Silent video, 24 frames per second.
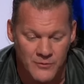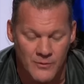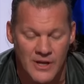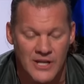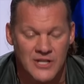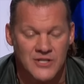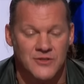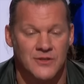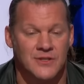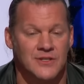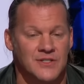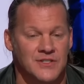
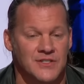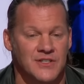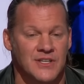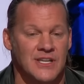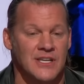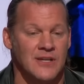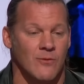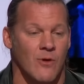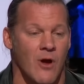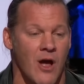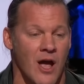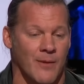Rager at
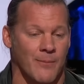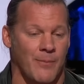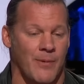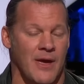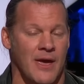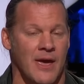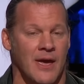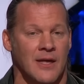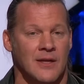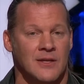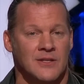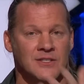Sea, rock
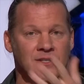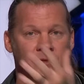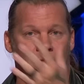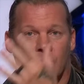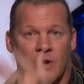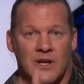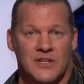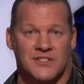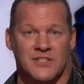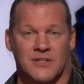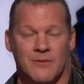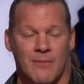bands and
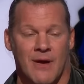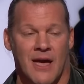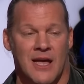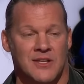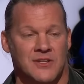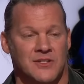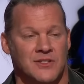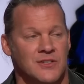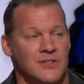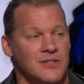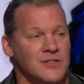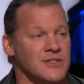wrestling
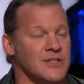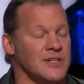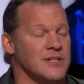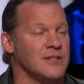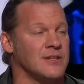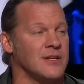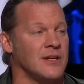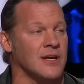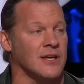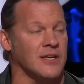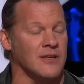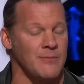matches
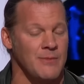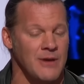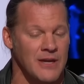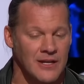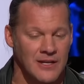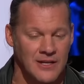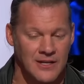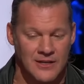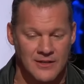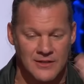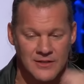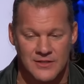and uh,
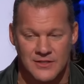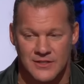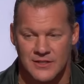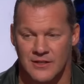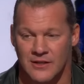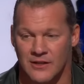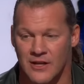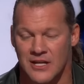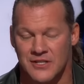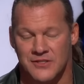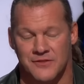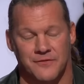comedians
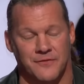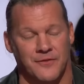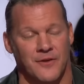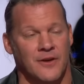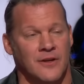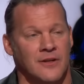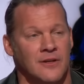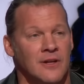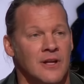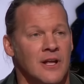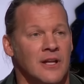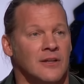and lots of
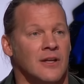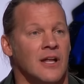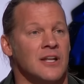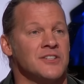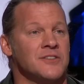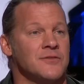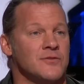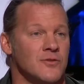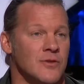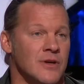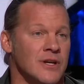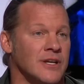fun, lots
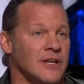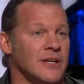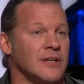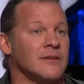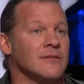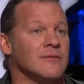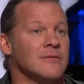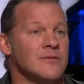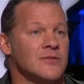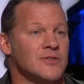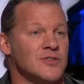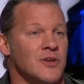of drinking.
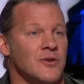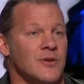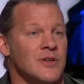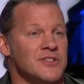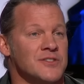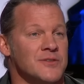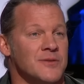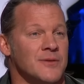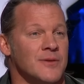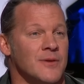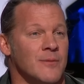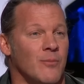So
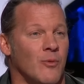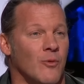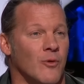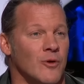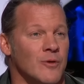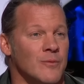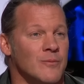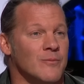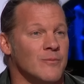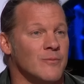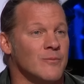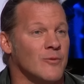that's yeah, uh,
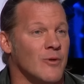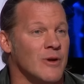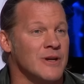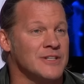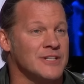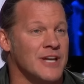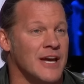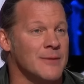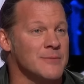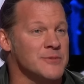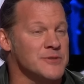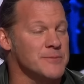important. Yeah. Great
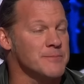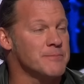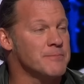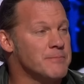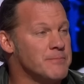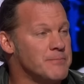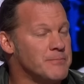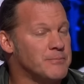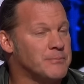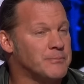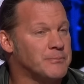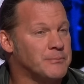times. All right, well, look,